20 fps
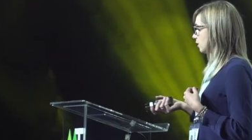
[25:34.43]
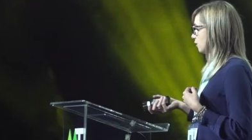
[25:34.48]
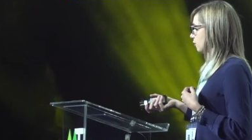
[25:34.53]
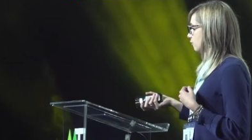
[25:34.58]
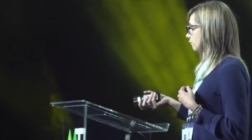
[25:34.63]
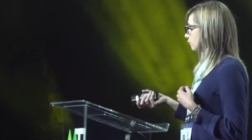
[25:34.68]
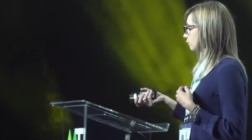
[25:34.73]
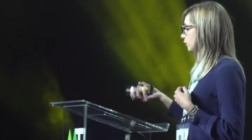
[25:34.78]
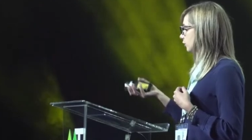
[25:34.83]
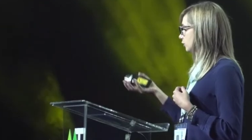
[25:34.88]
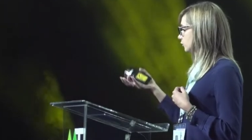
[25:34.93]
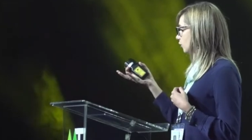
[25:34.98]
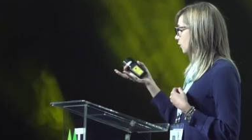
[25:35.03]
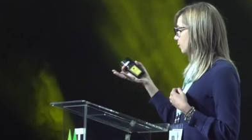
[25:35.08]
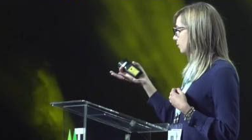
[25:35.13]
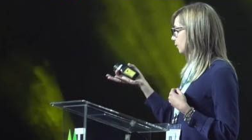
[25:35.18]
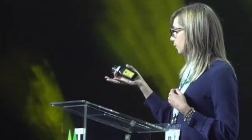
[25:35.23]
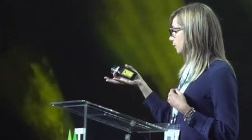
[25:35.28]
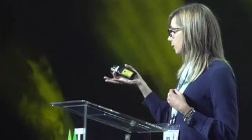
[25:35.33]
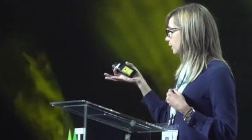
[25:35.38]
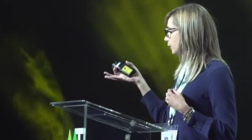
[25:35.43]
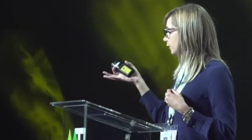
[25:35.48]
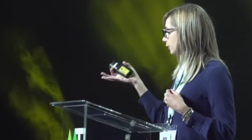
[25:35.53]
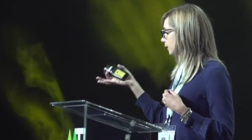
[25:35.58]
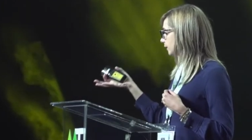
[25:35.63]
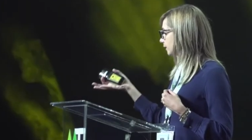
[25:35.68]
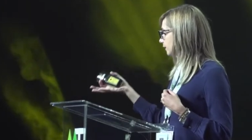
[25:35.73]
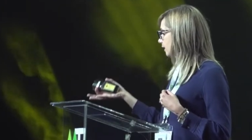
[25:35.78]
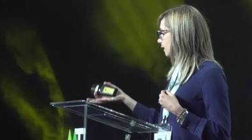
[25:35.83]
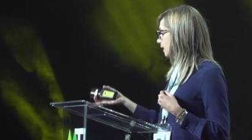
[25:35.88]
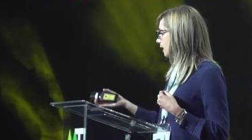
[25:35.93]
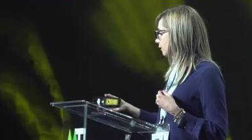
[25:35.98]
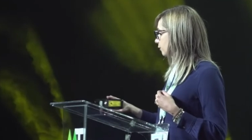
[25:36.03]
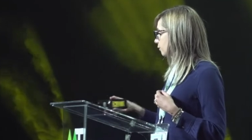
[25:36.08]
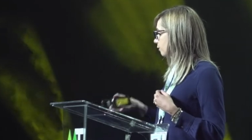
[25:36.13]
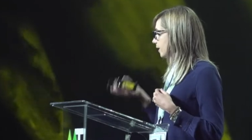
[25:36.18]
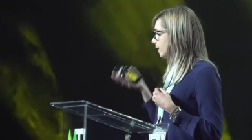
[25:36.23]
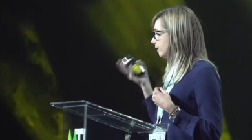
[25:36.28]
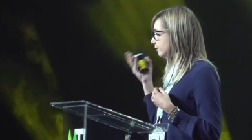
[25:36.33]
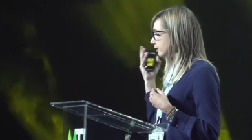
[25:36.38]
For example, we're looking there at
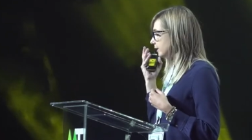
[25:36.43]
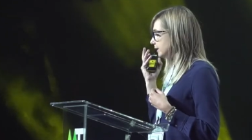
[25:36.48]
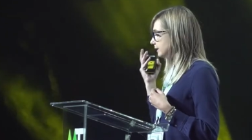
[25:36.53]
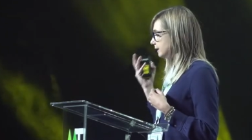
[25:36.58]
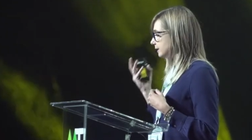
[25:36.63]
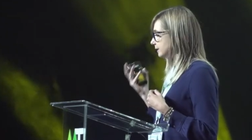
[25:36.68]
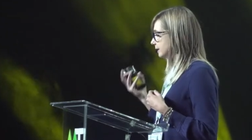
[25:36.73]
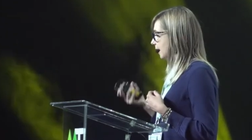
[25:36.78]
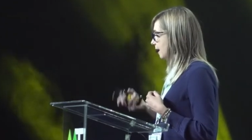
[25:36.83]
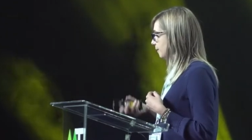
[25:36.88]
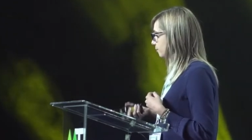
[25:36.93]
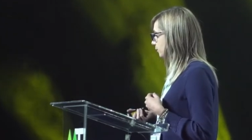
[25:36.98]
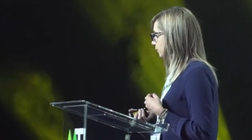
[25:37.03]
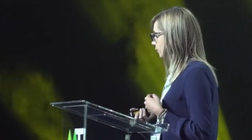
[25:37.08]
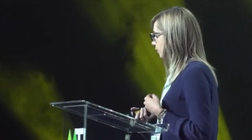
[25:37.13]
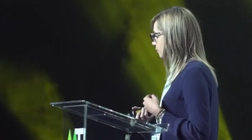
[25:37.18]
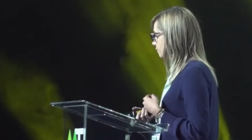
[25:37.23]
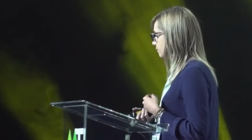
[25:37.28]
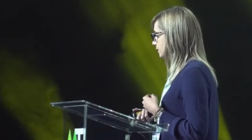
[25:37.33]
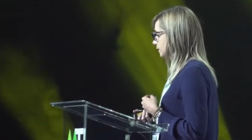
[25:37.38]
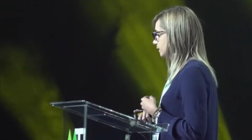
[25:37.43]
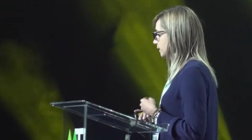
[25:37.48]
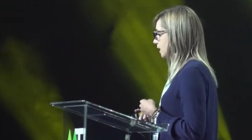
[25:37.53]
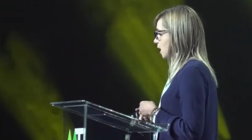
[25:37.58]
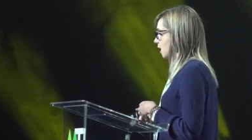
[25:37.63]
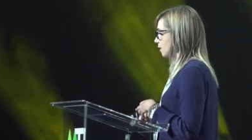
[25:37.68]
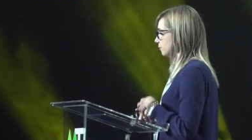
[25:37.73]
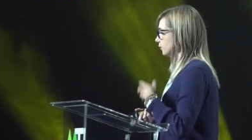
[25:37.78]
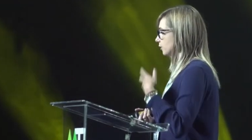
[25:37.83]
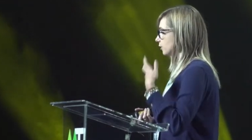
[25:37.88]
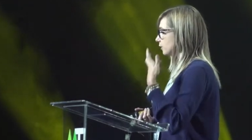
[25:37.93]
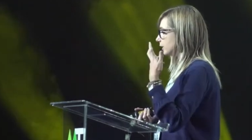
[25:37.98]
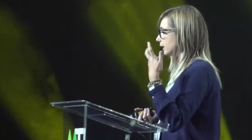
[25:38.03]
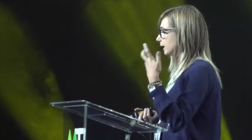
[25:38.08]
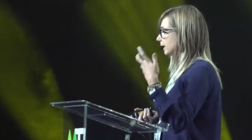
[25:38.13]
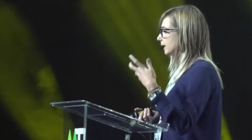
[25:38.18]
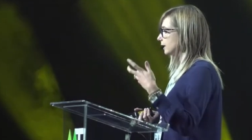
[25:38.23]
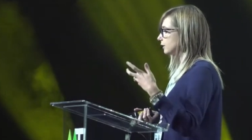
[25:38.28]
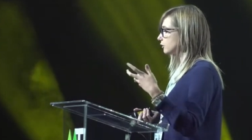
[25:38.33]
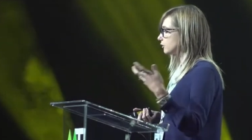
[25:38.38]
where things has happened over time. You're looking
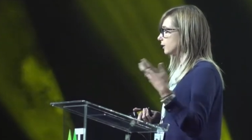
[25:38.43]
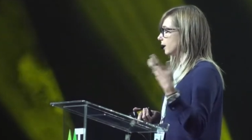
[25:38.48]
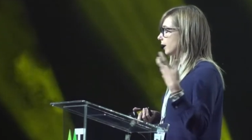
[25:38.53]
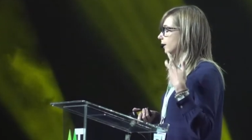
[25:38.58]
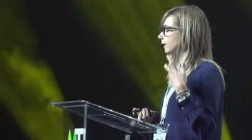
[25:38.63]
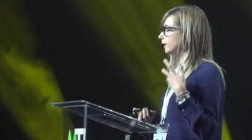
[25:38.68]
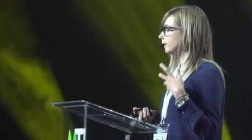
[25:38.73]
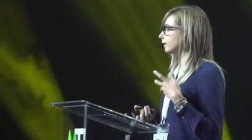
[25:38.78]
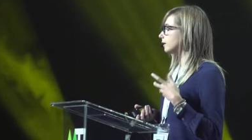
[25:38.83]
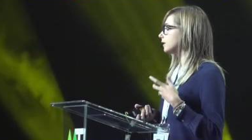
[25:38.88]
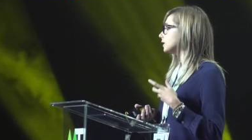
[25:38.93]
at tracking